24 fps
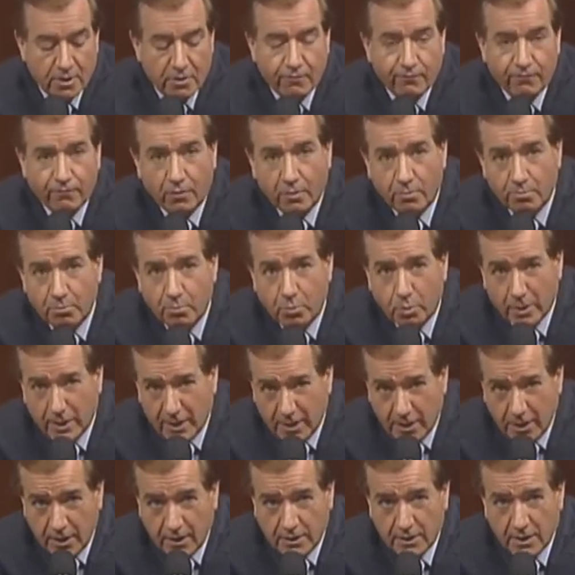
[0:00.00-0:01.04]
from
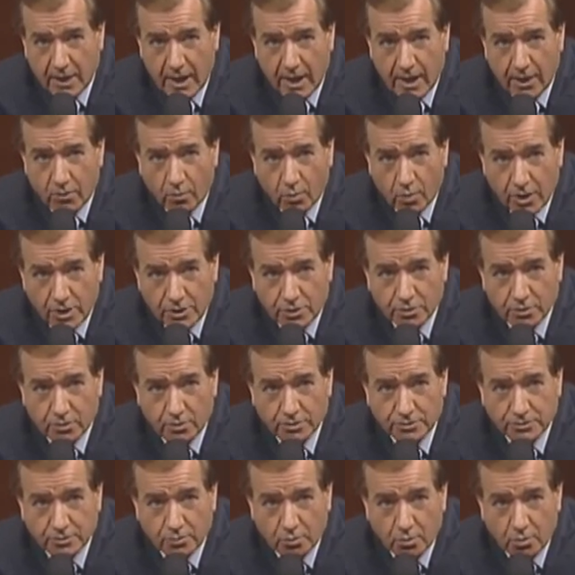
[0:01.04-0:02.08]
being a regional
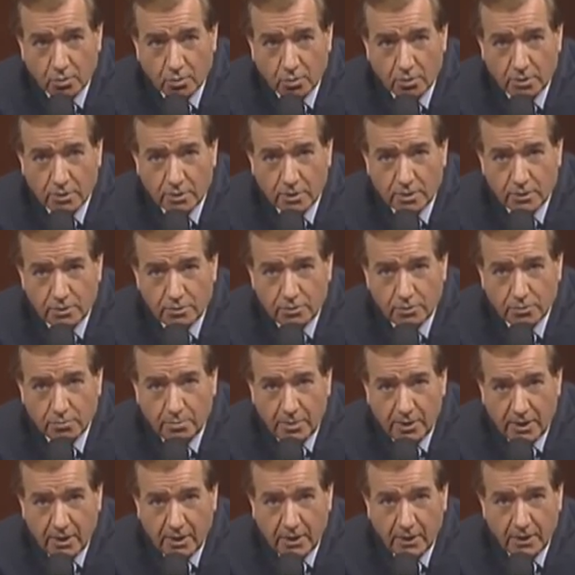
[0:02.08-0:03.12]
school to
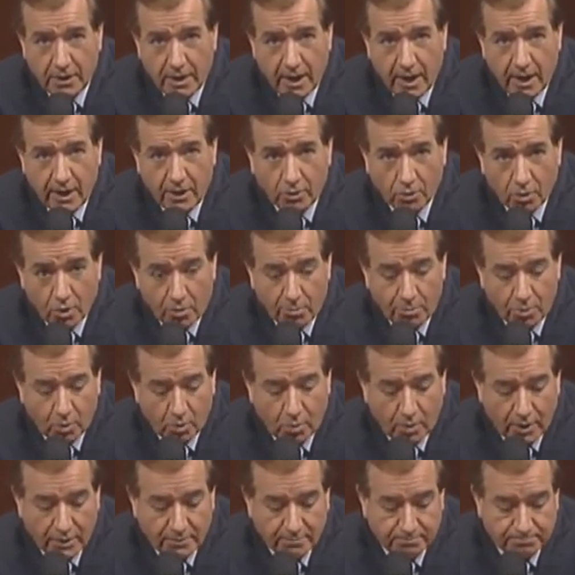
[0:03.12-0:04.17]
being a global
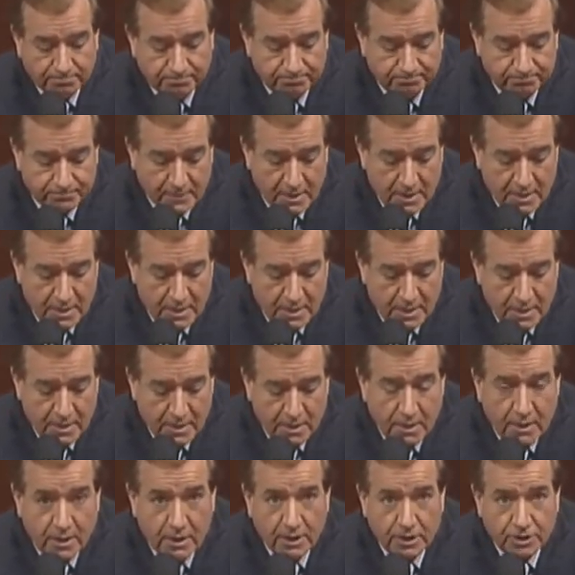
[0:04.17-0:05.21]
one.
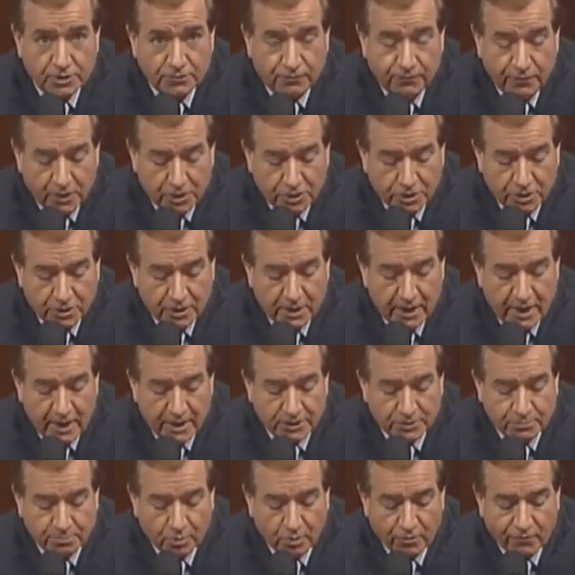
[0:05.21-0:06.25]
His vision
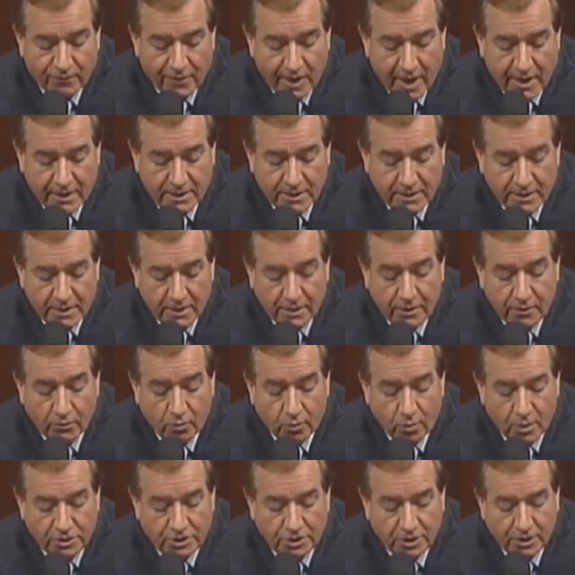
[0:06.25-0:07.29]
has provided an
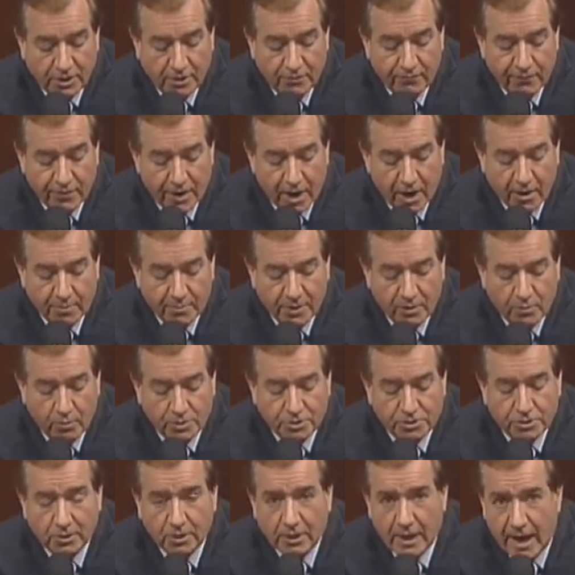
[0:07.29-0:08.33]
enriching environment
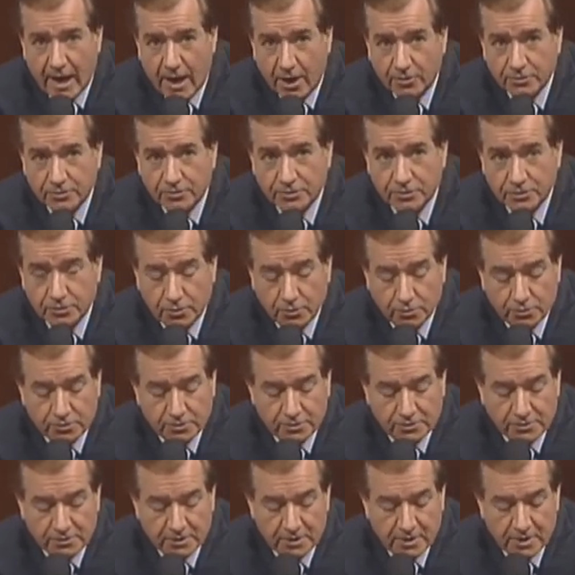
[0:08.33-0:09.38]
which allows
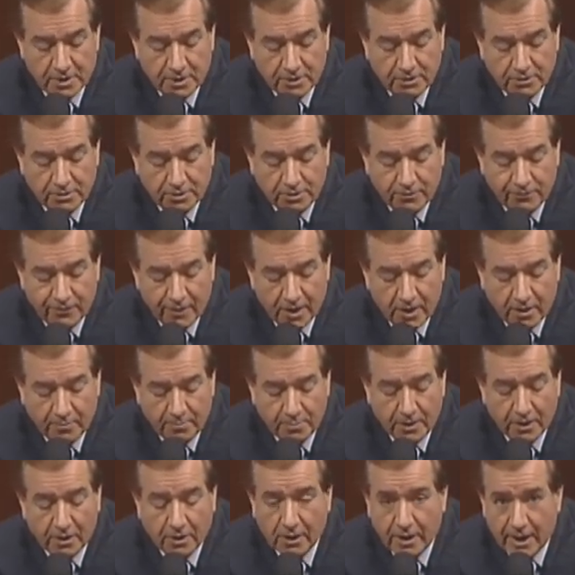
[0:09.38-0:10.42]
students to
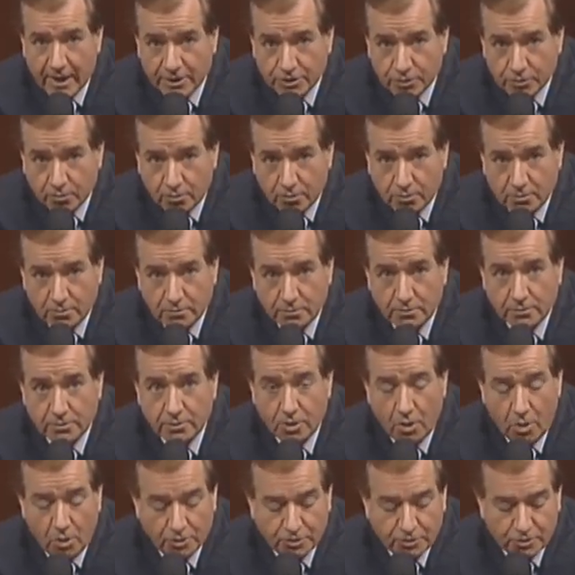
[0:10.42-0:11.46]
develop intellectual and
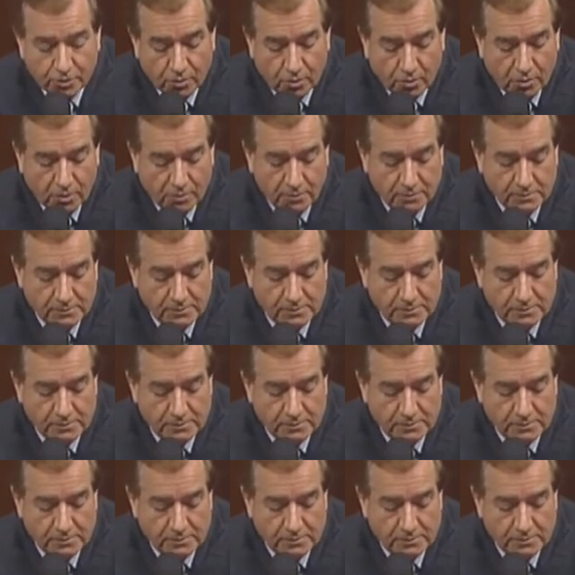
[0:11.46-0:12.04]
cultural